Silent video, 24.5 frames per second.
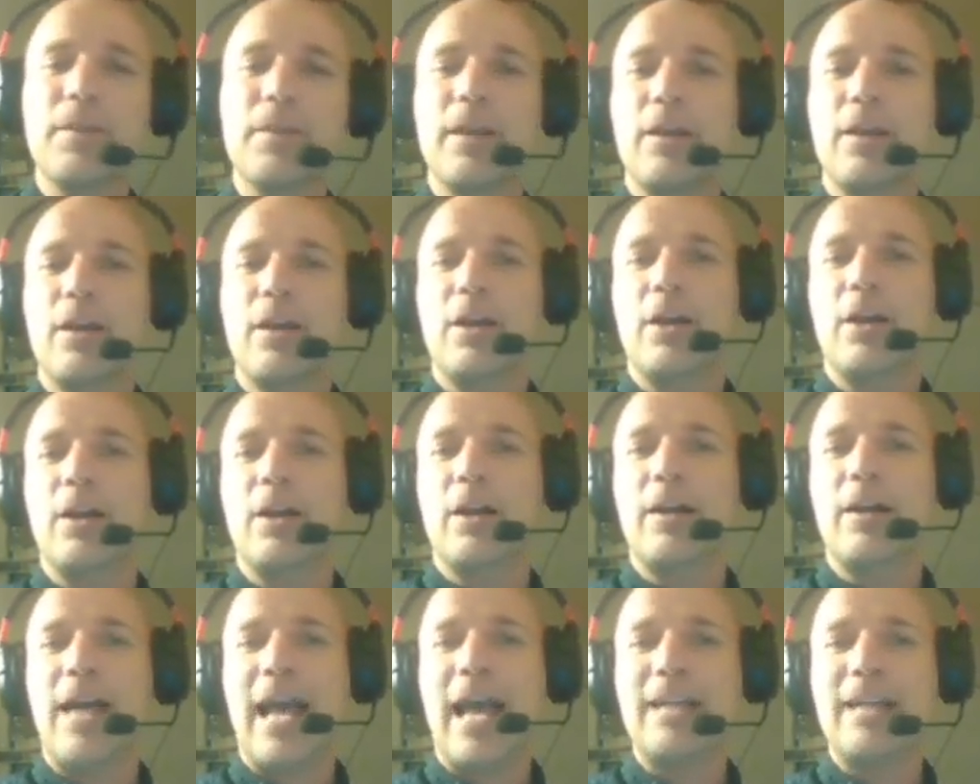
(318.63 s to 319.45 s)

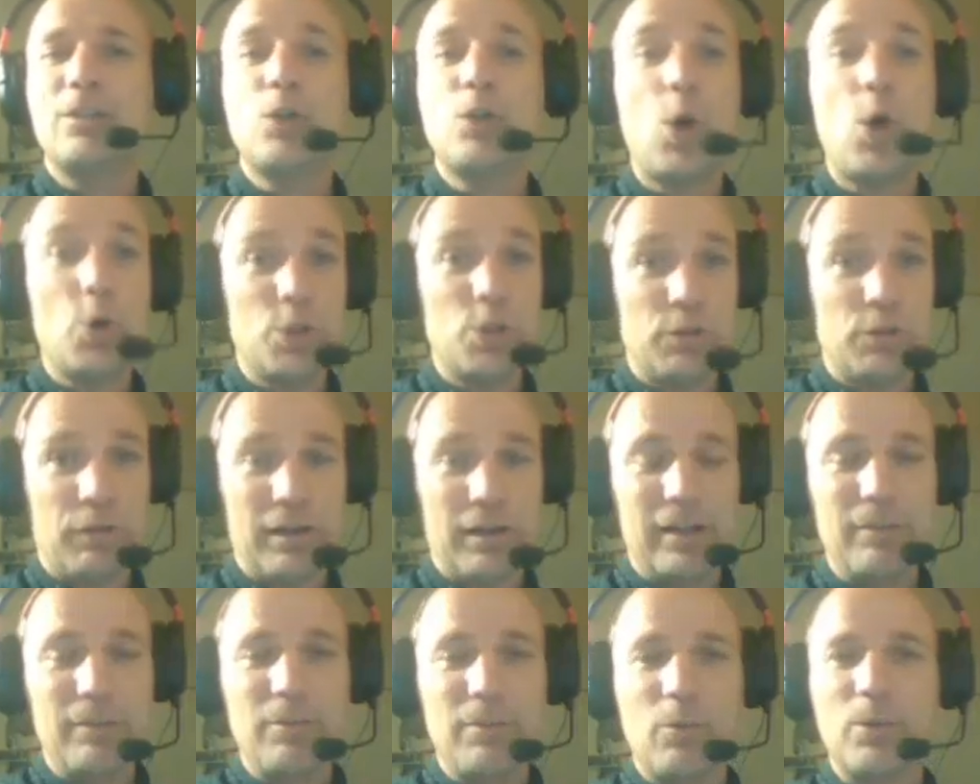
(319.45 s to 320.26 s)
at
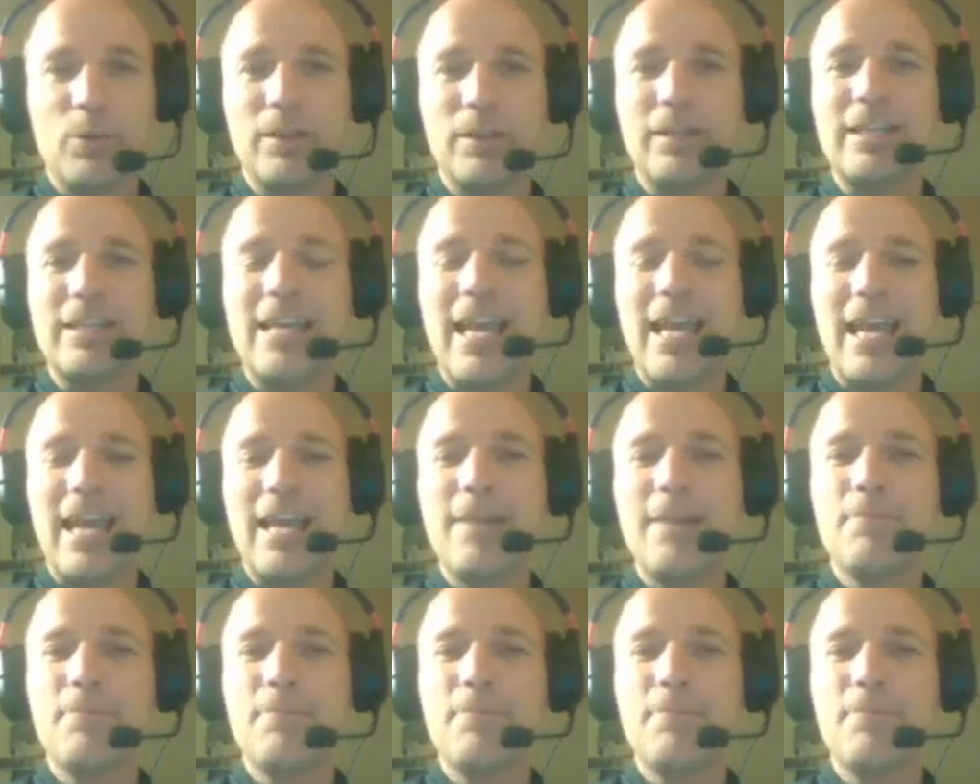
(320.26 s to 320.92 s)
Koachfilm with a K,